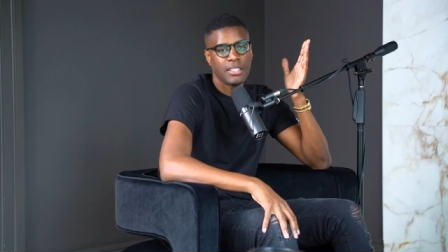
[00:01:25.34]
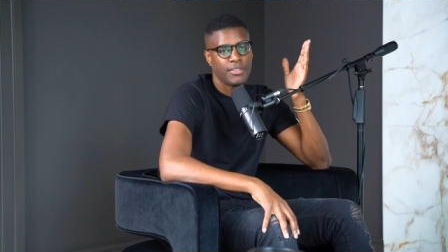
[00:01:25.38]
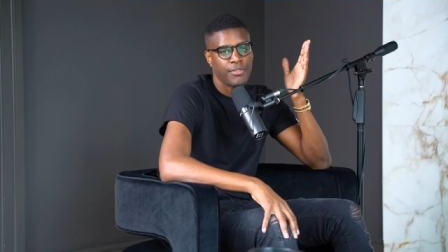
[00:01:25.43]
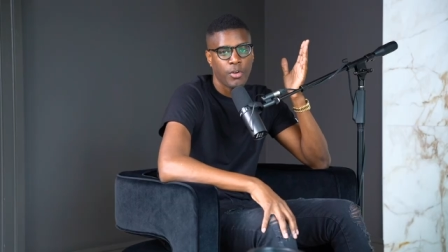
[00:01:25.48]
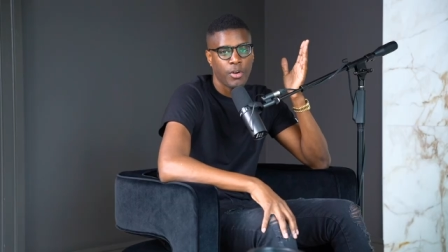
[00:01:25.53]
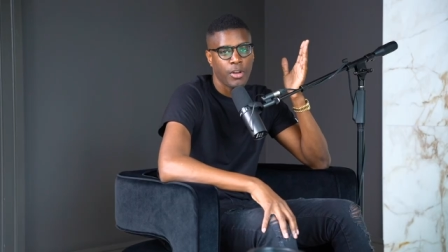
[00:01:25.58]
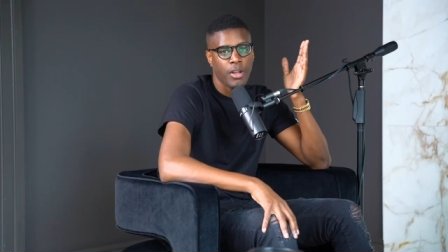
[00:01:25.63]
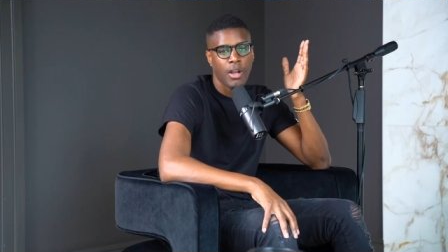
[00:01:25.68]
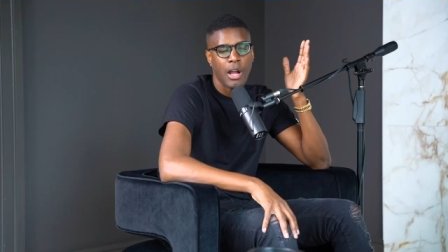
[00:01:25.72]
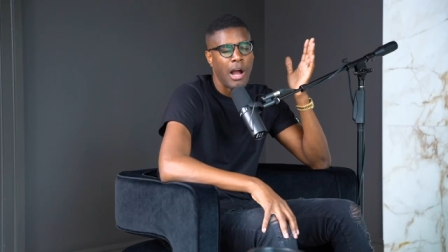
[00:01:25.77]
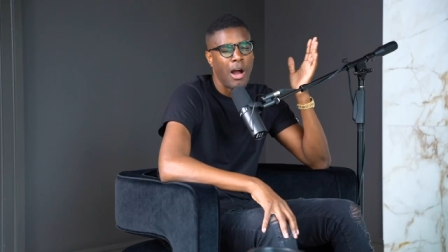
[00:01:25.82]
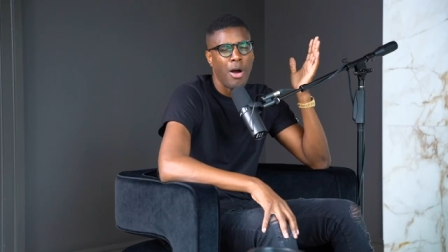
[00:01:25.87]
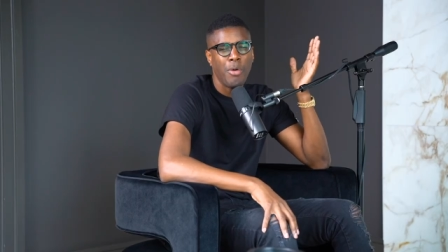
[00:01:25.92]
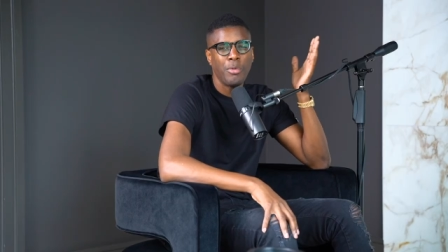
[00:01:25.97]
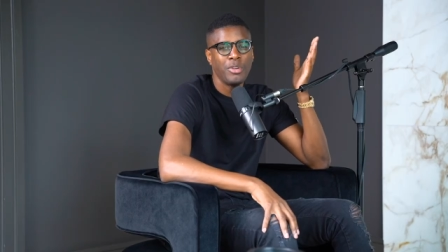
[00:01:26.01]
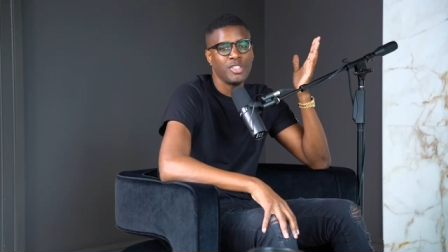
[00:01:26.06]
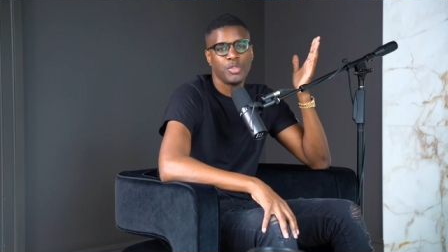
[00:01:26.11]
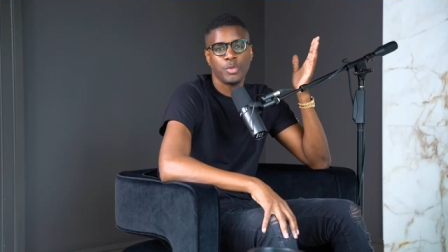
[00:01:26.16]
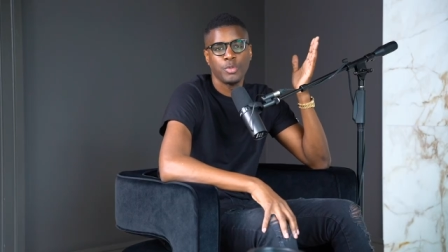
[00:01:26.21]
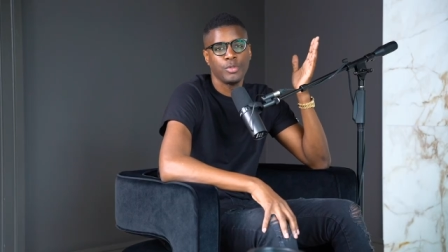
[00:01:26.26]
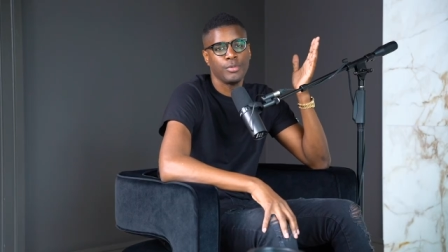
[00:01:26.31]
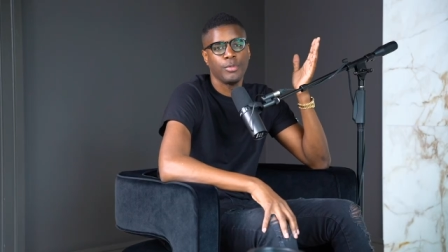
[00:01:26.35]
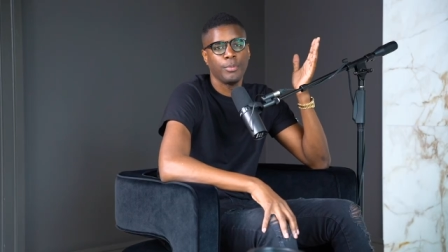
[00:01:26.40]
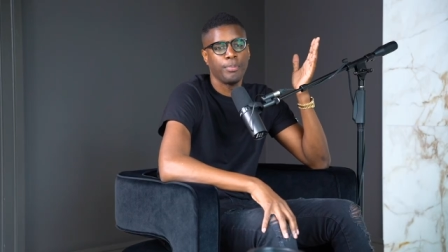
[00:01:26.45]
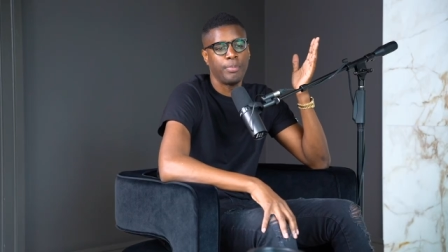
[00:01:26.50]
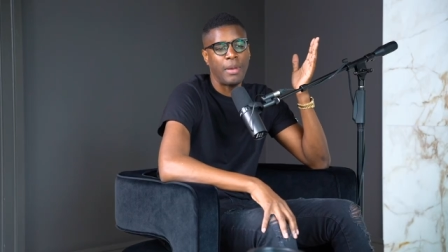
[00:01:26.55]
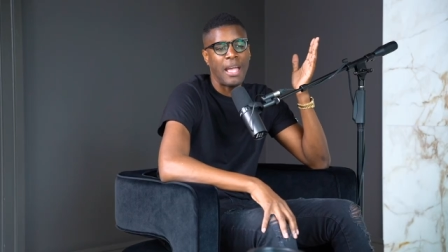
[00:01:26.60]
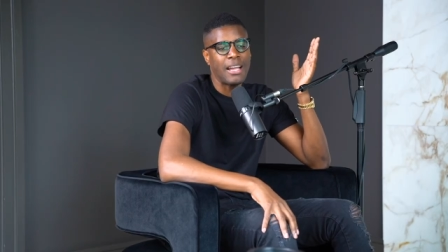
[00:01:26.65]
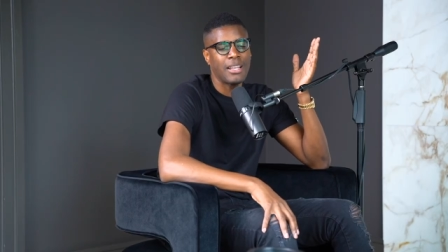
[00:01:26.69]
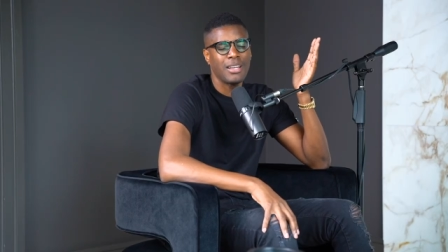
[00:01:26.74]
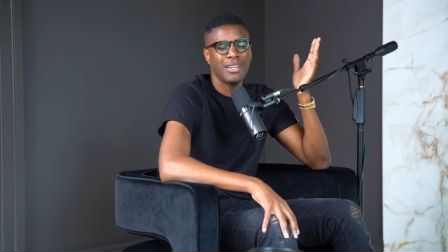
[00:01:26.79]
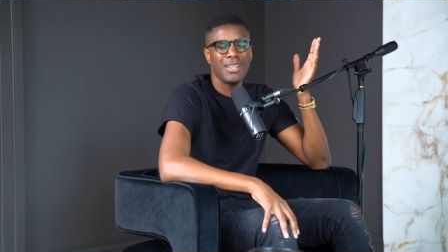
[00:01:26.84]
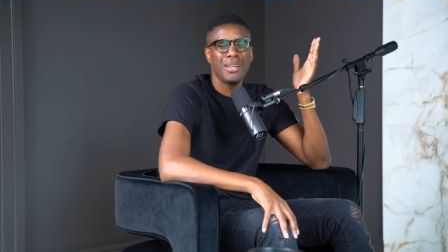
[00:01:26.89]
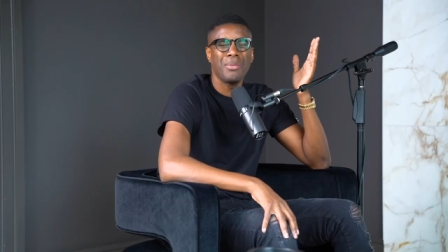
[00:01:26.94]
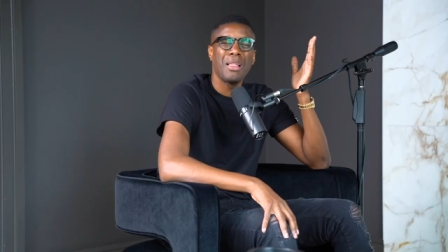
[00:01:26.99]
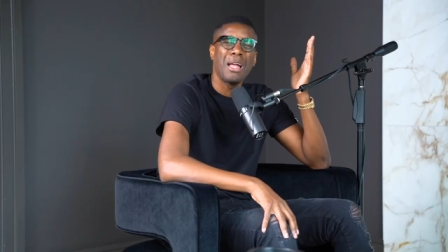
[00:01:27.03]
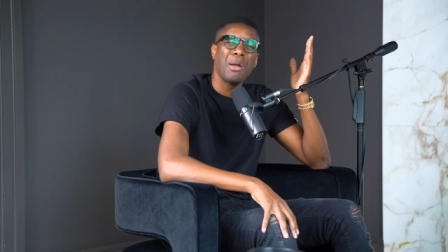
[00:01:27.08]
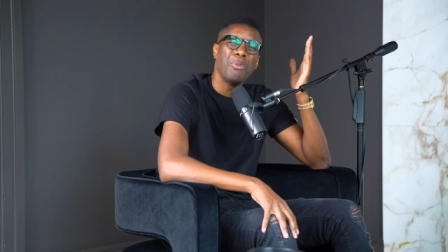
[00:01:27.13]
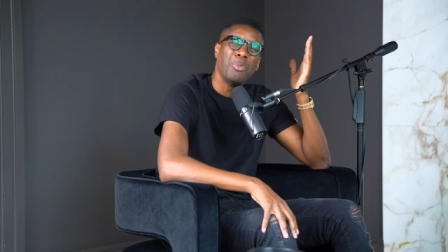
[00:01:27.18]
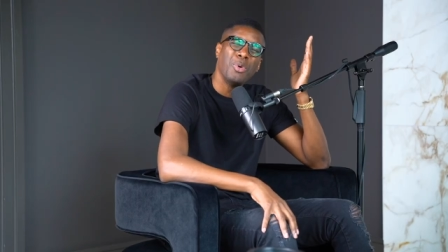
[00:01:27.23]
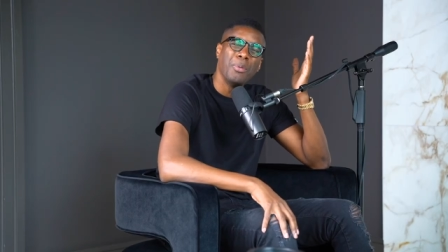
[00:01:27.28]
for. You I always back yeah. then I'm
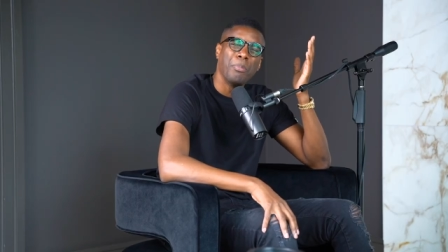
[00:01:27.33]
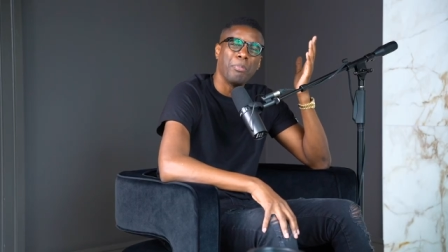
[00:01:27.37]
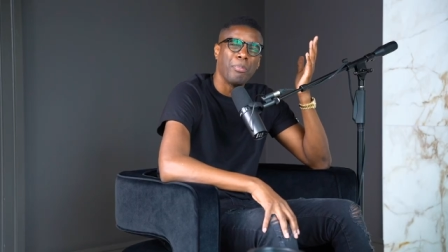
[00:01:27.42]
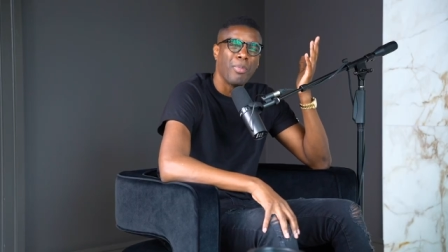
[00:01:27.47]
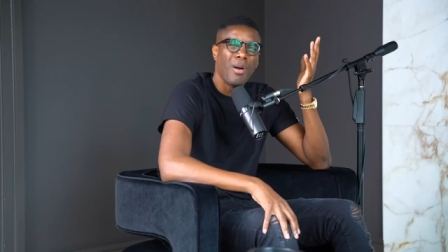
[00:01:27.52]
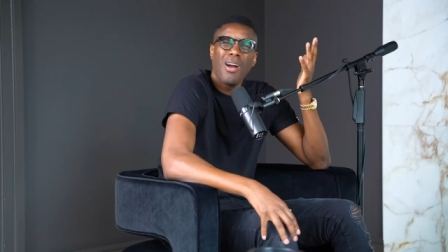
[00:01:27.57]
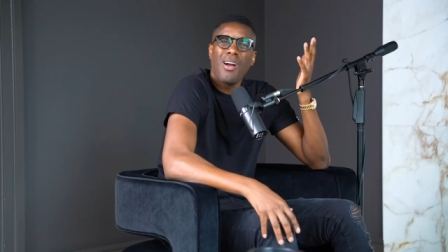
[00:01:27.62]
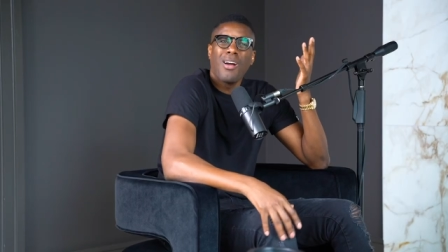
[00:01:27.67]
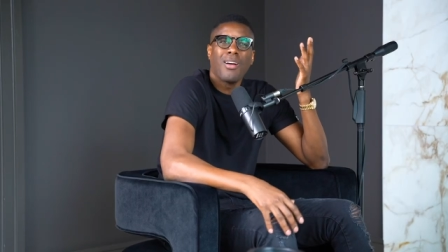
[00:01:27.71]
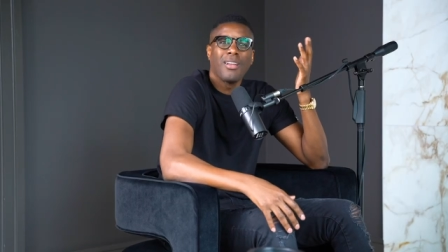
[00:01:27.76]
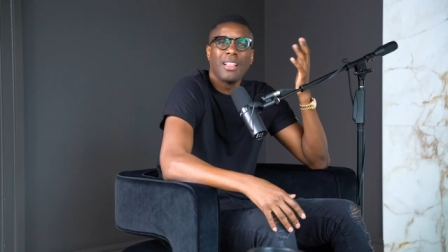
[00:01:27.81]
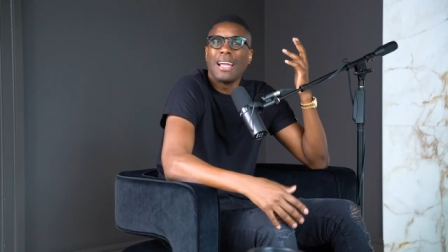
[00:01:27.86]
like, what BRRRR?